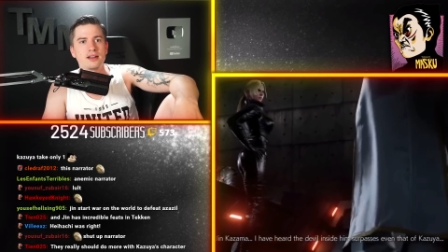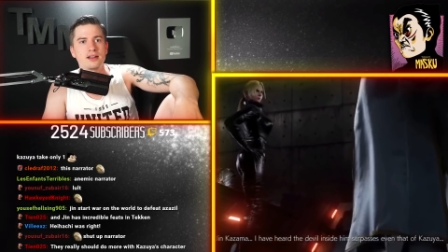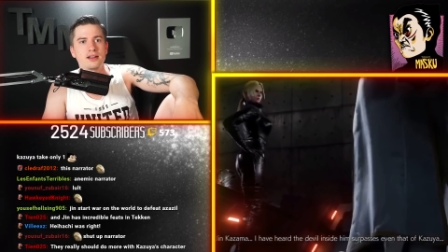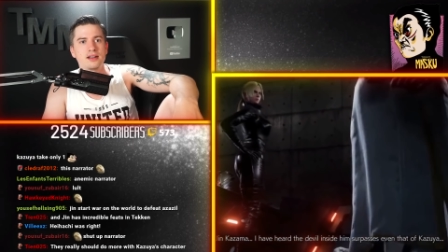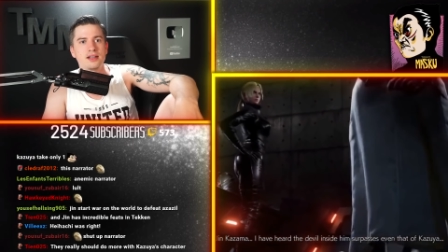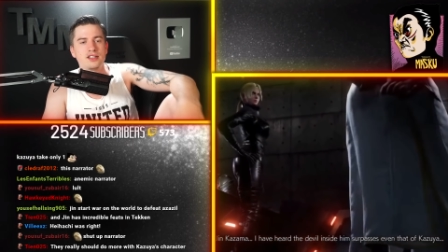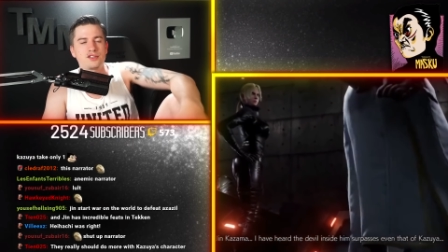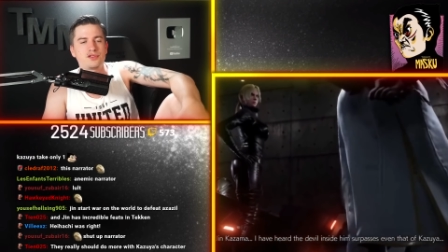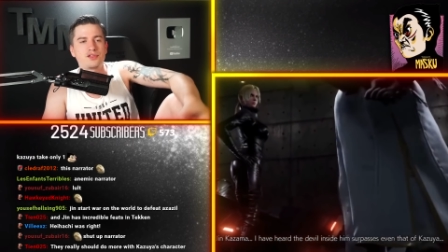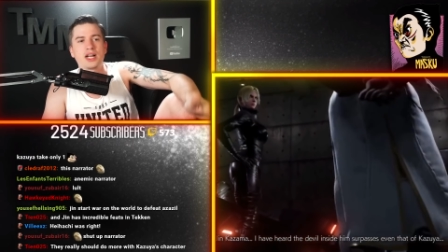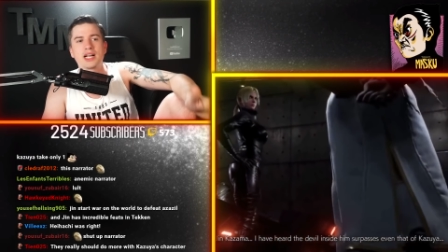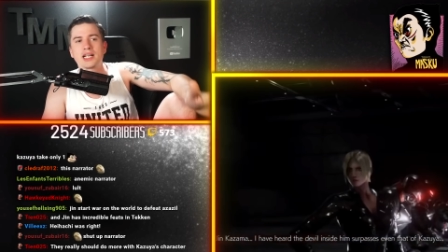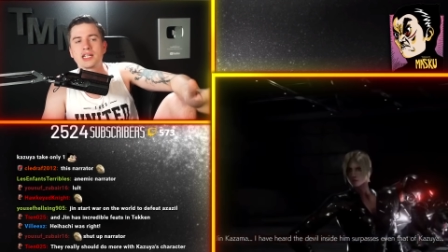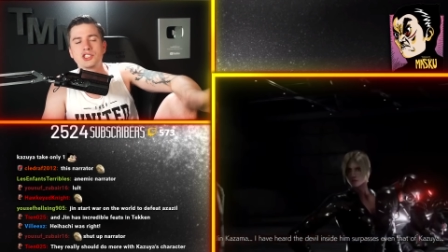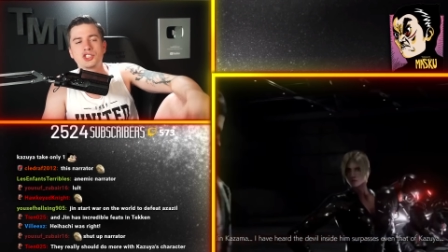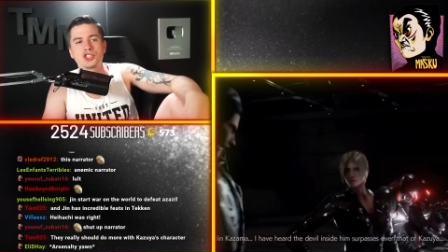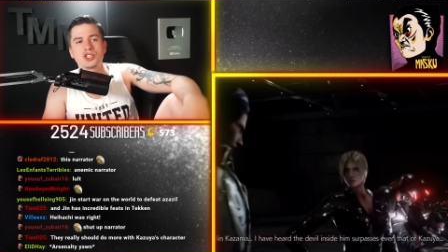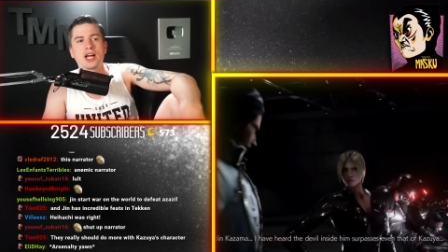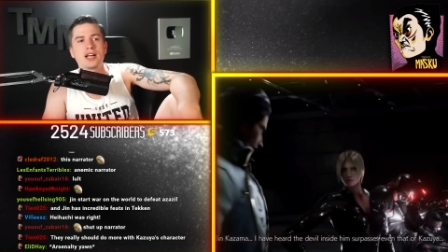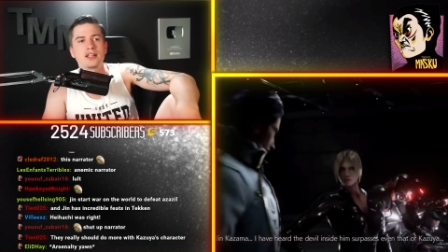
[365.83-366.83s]
He's
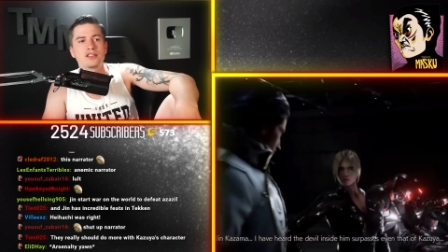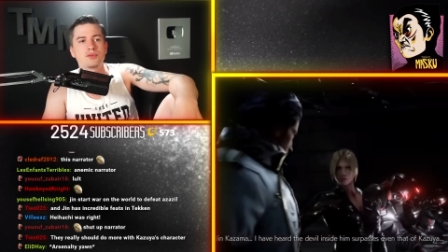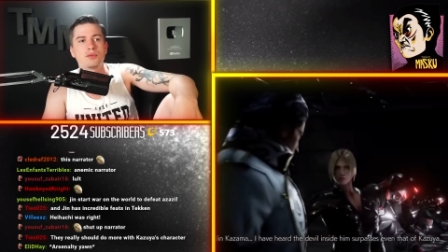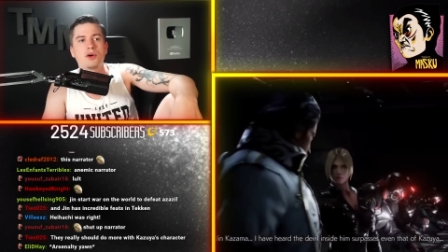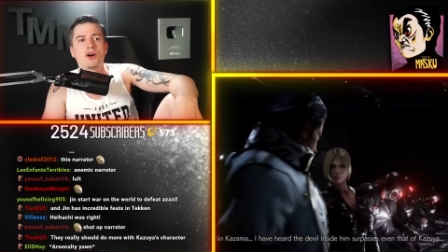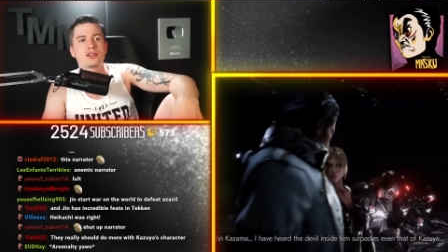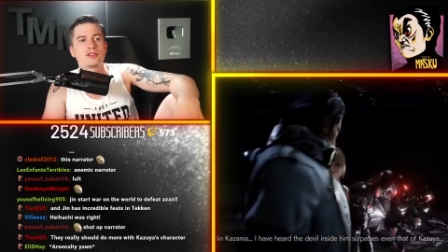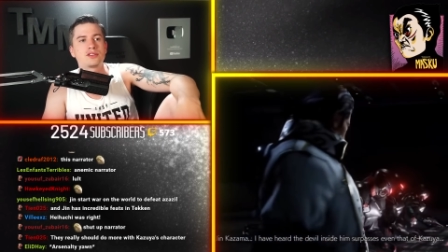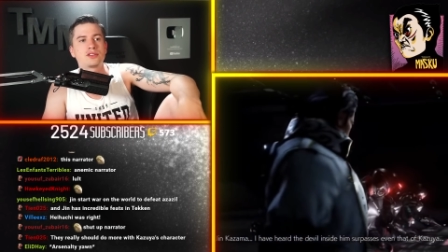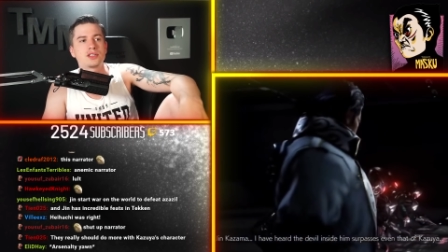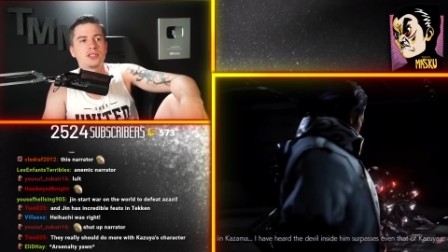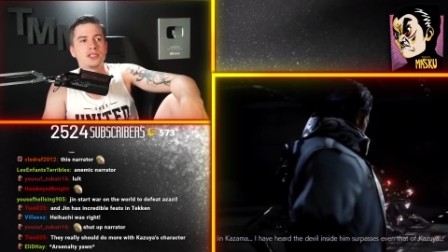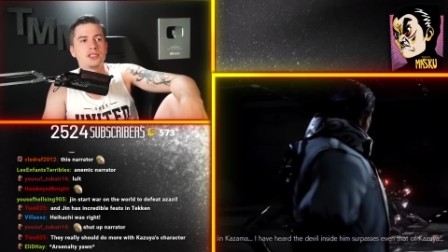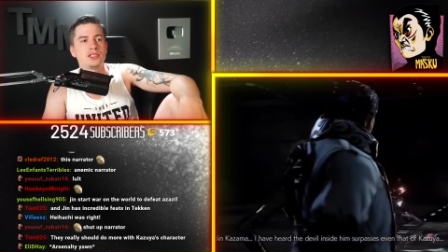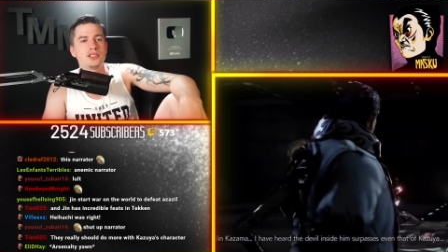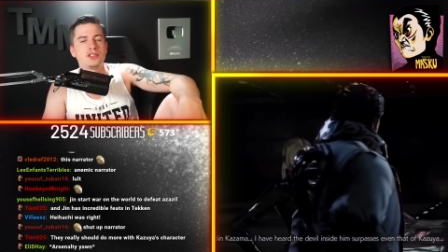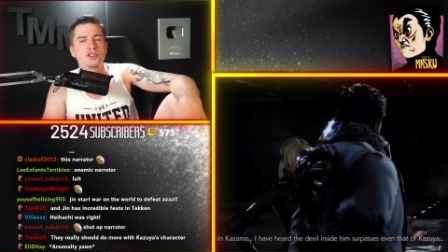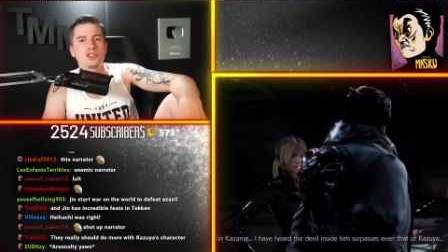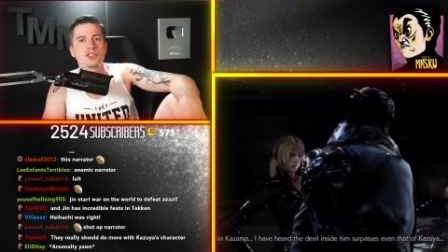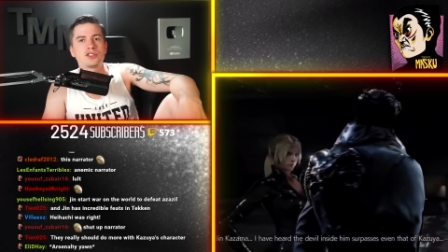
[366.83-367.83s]
Frankenstein's monster.
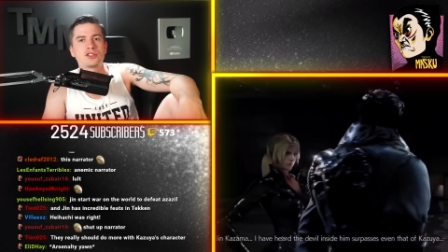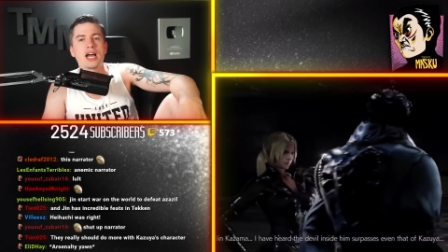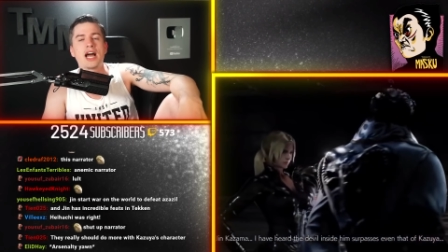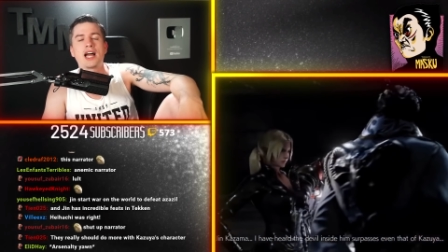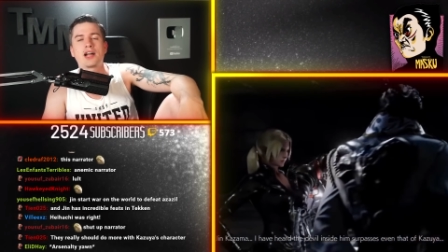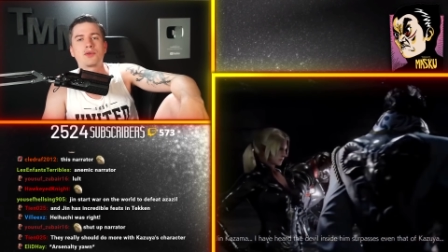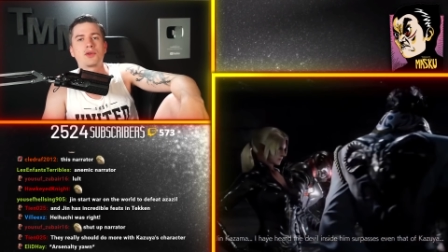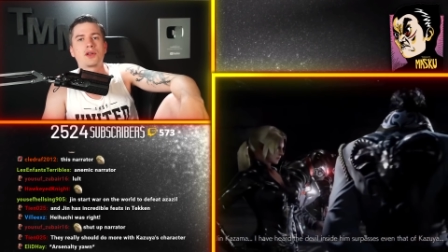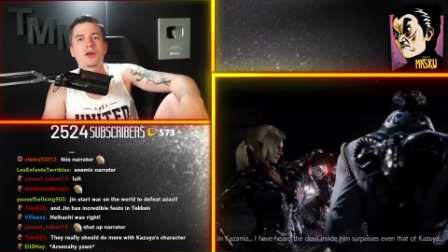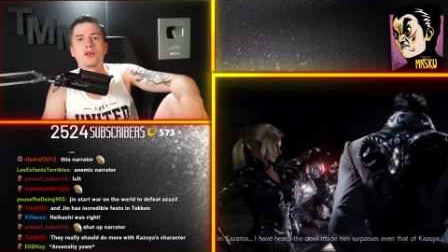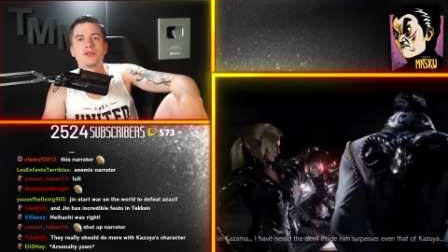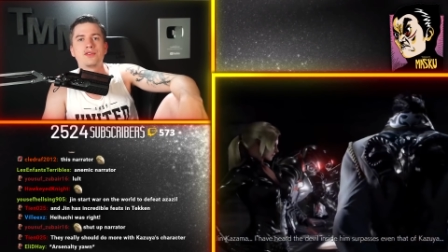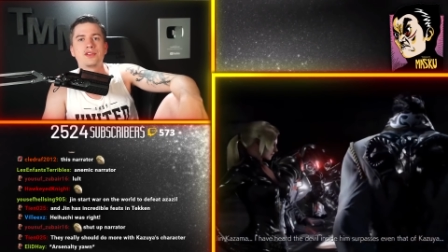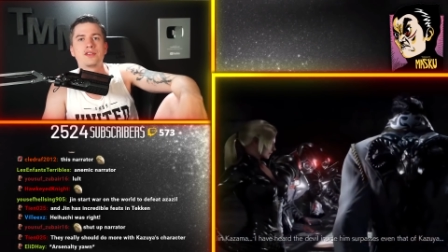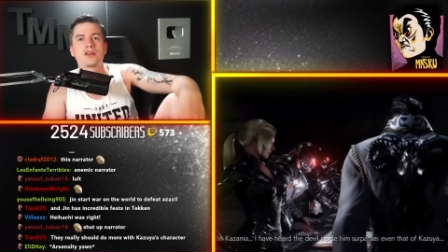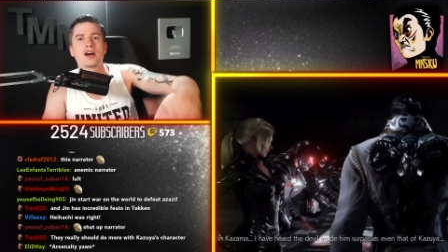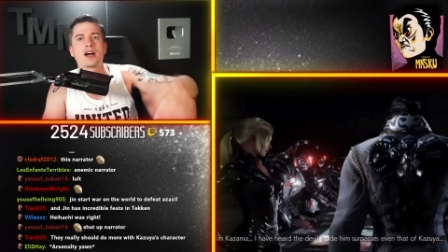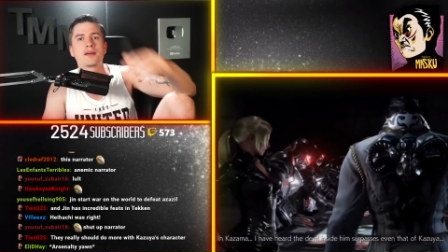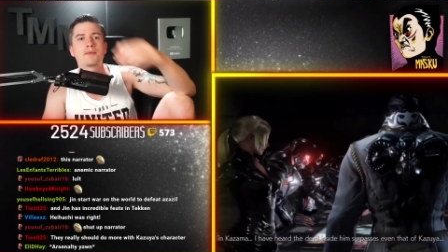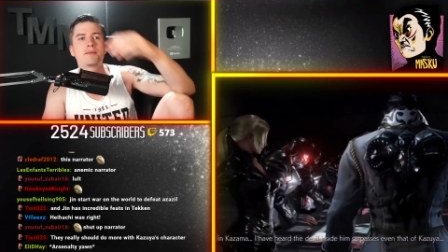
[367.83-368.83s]
He's just angry all the
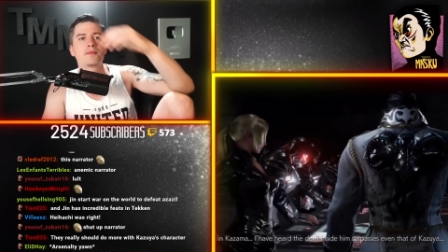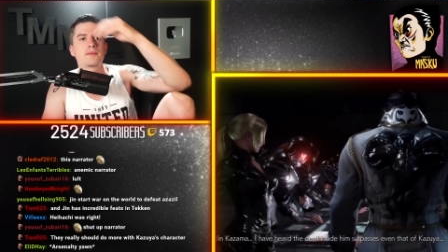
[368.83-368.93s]
time.